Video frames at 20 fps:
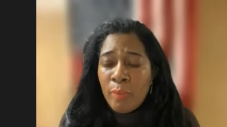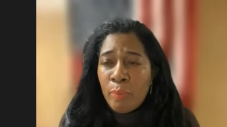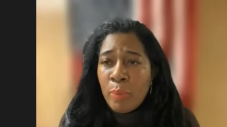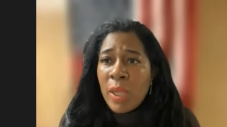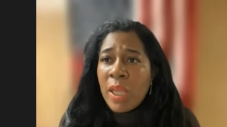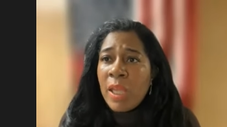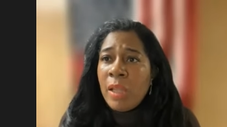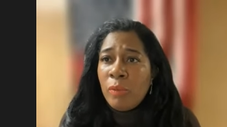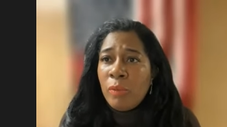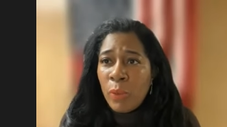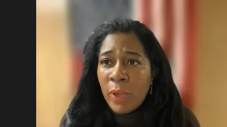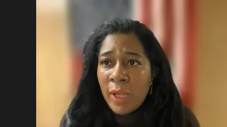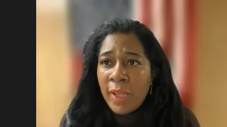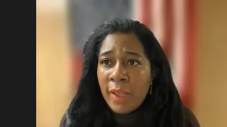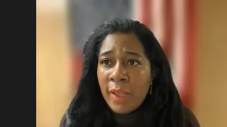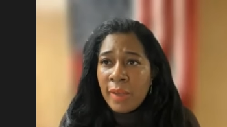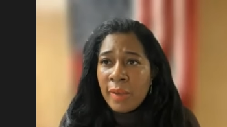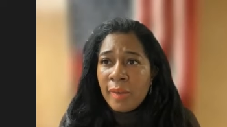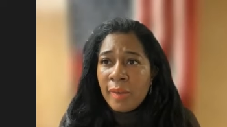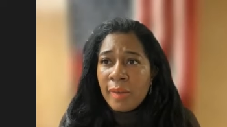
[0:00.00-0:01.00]
Pete
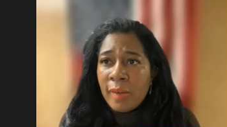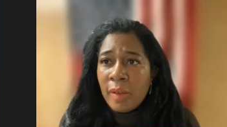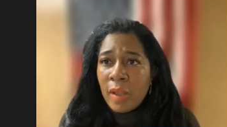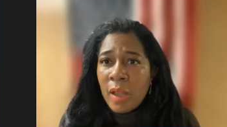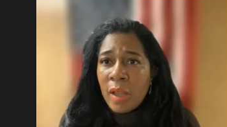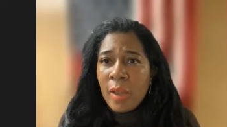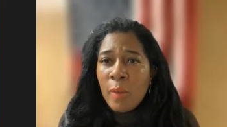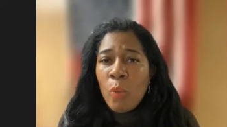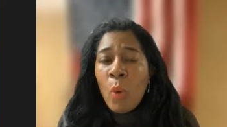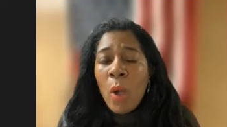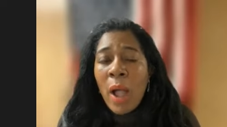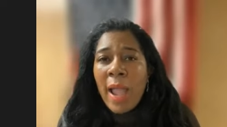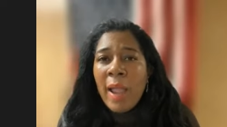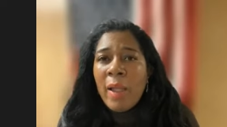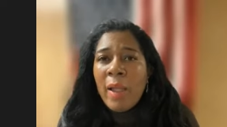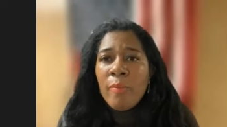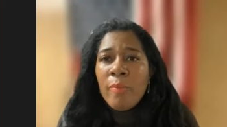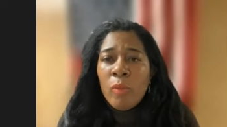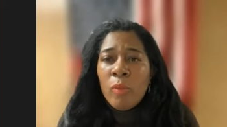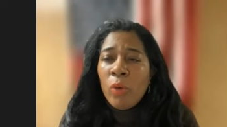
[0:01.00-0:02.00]
wins,
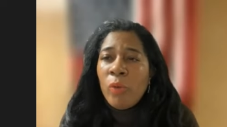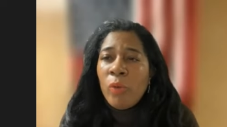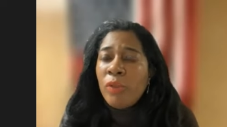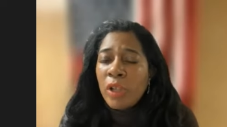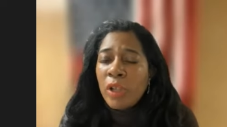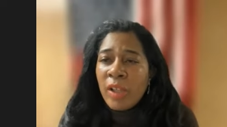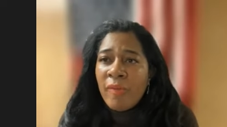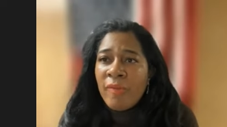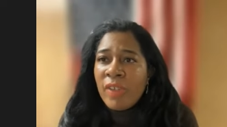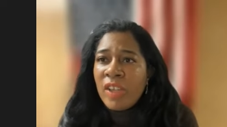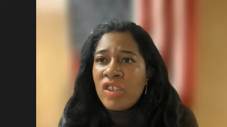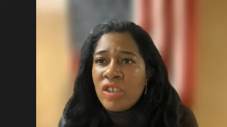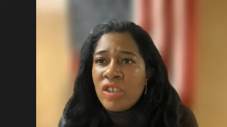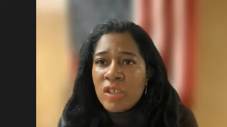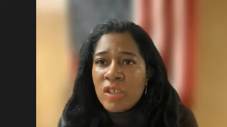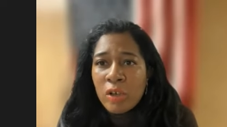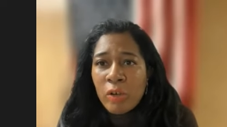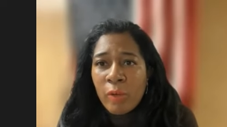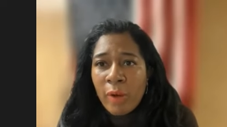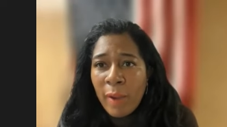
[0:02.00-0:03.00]
why move the convention
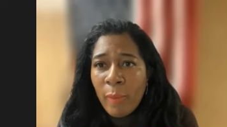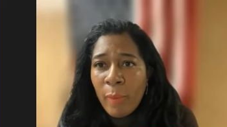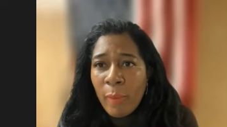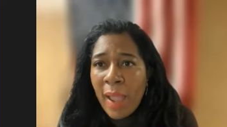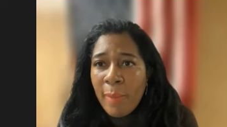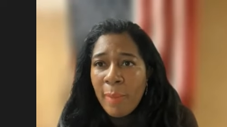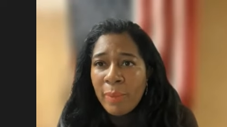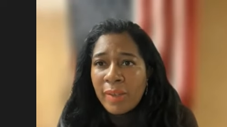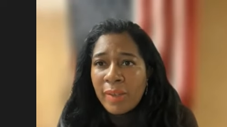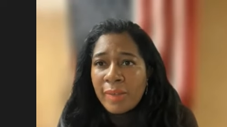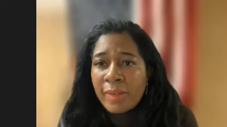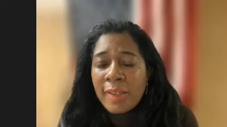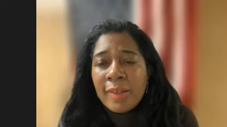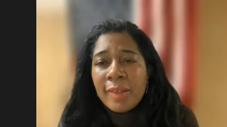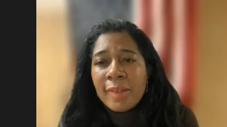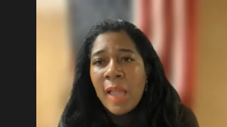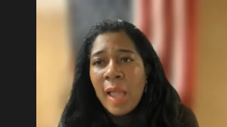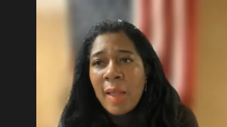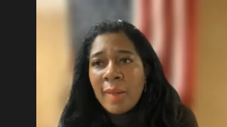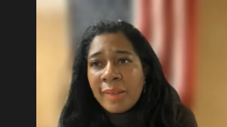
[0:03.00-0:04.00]
to Grand Rapids? This
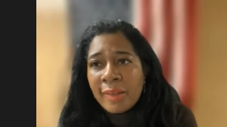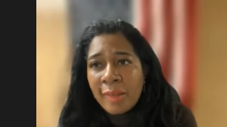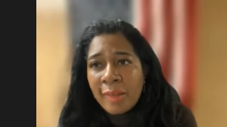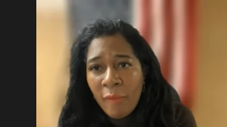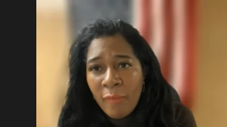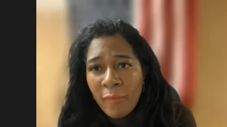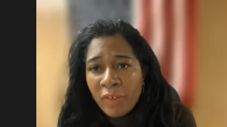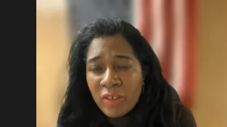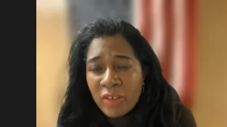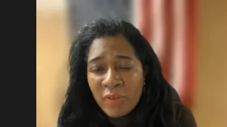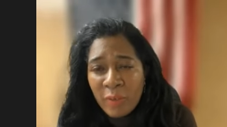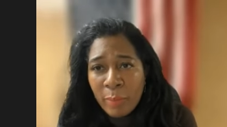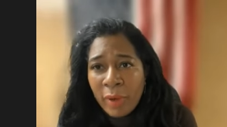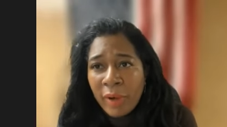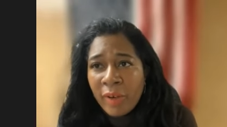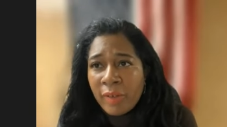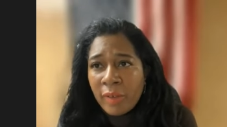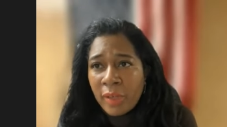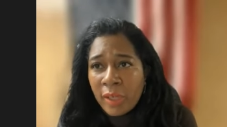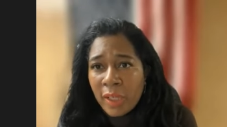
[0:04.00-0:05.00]
is how selfish of a
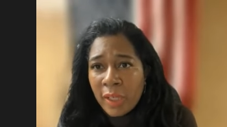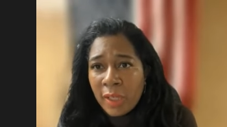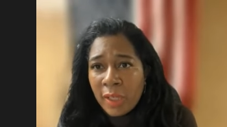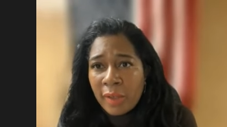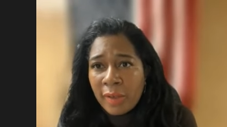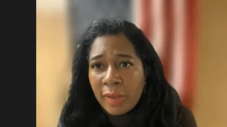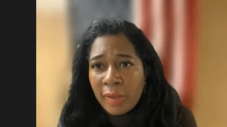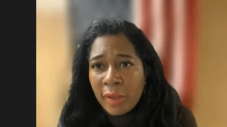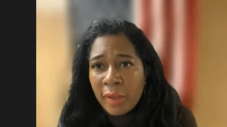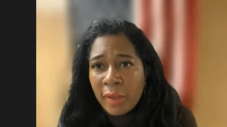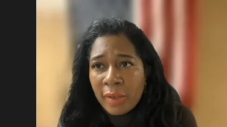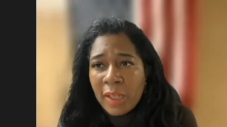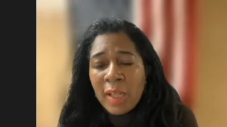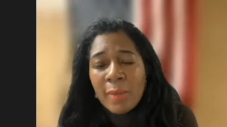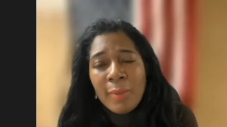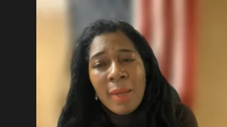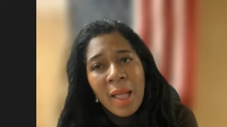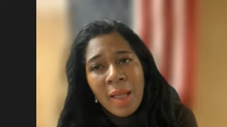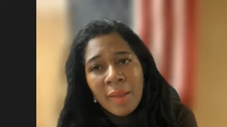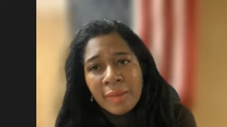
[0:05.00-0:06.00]
person he is. Think
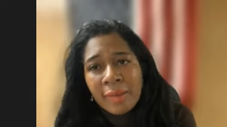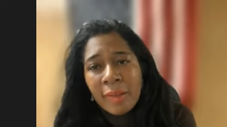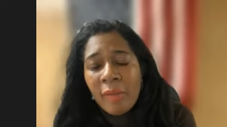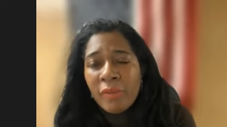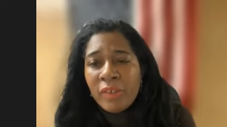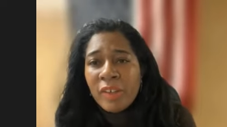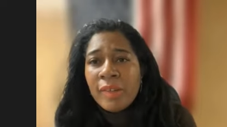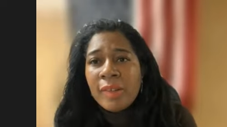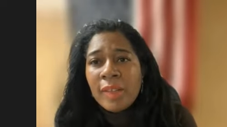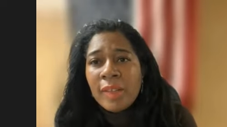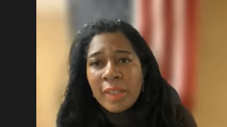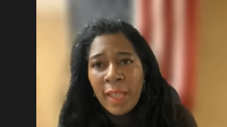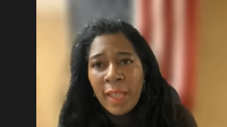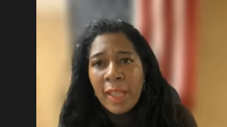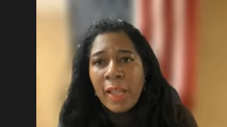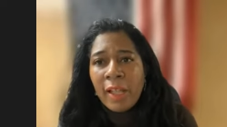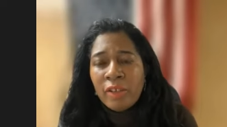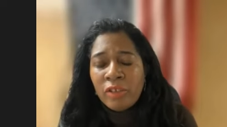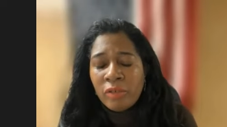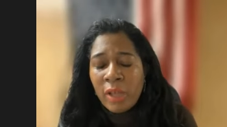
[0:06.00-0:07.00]
about how self, just the
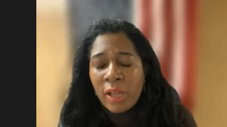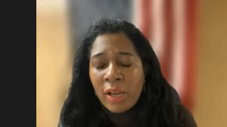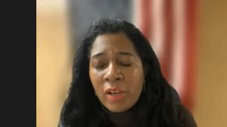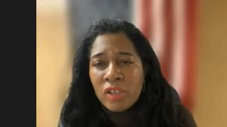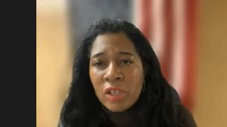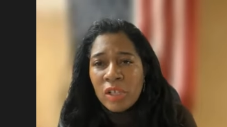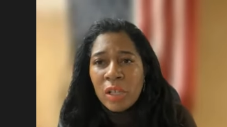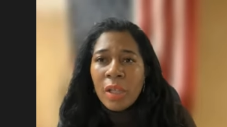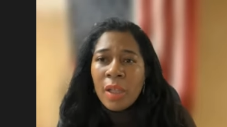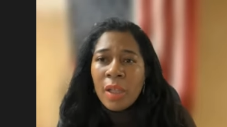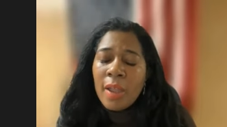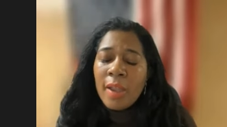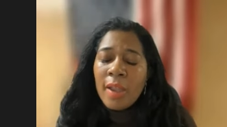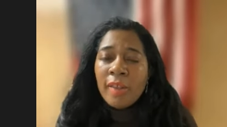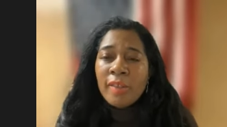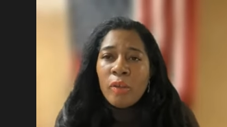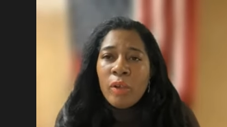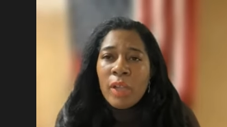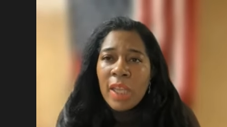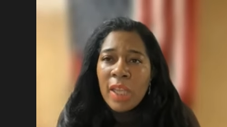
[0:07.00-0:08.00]
chaos strategy.
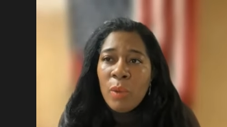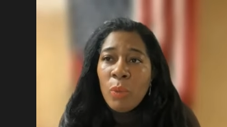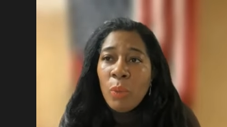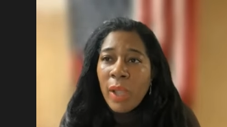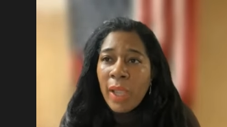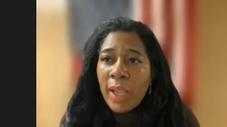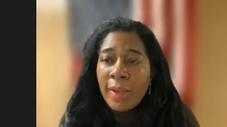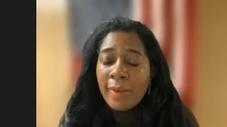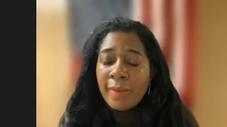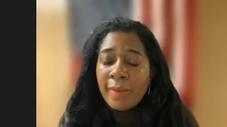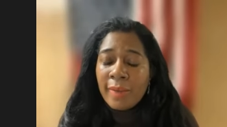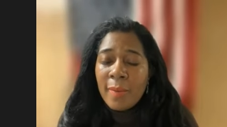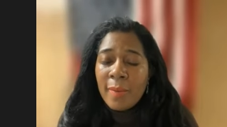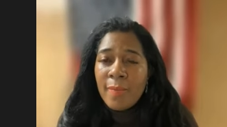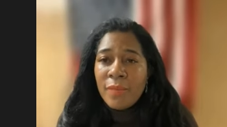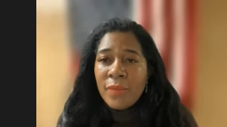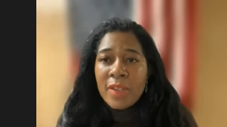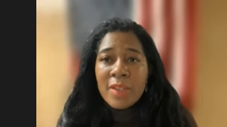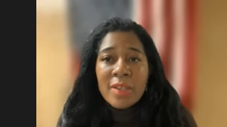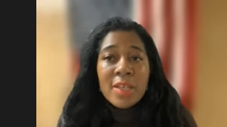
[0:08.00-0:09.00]
So he waits
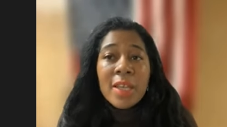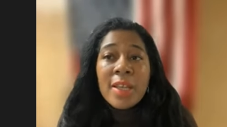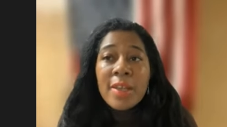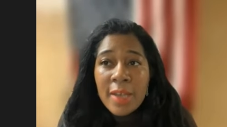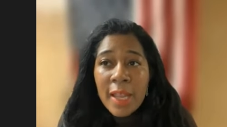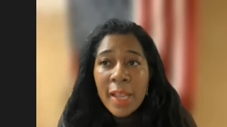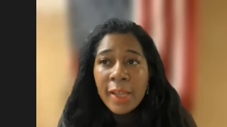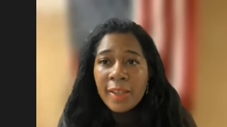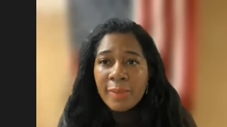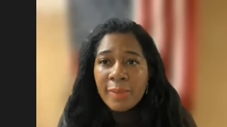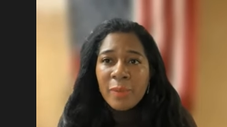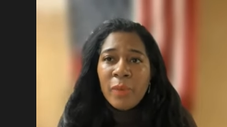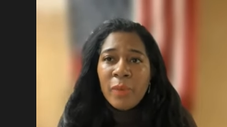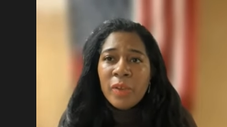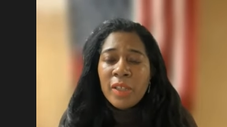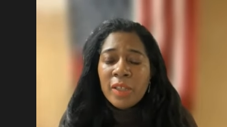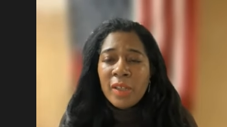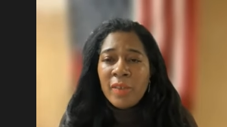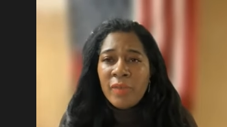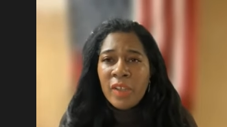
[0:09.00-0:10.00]
ten days
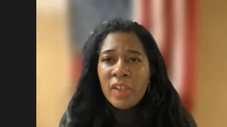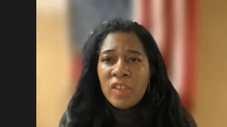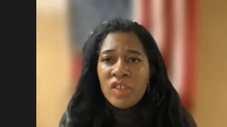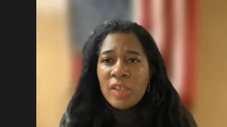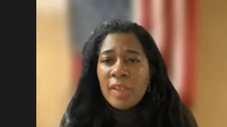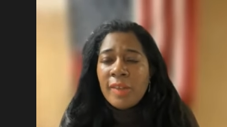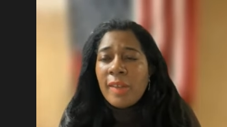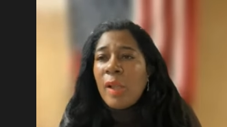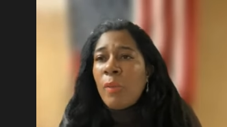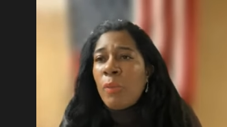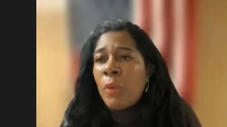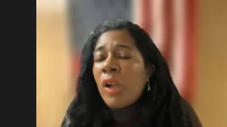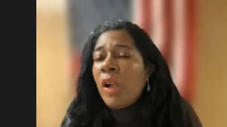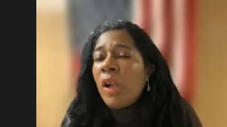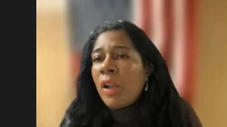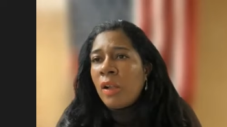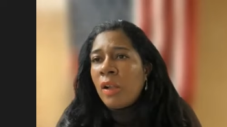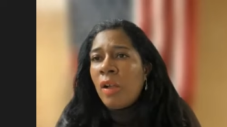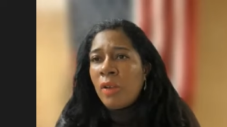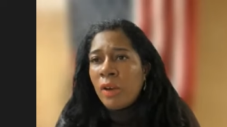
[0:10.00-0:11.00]
before the convention to say, we're
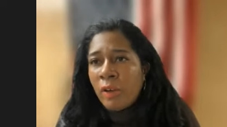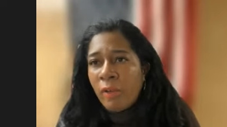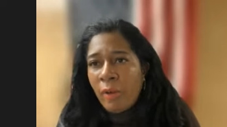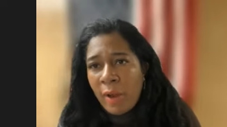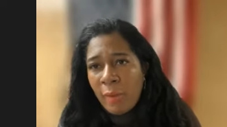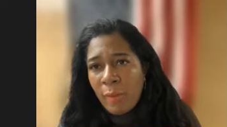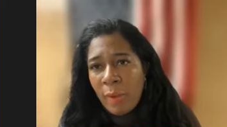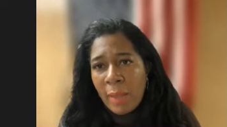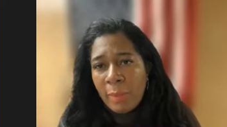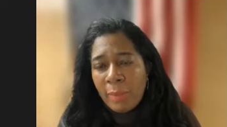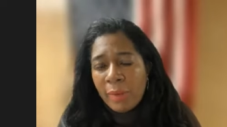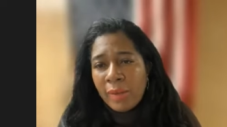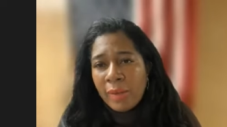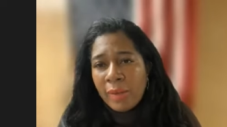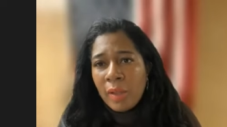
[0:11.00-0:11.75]
going to go to Grand Rapids.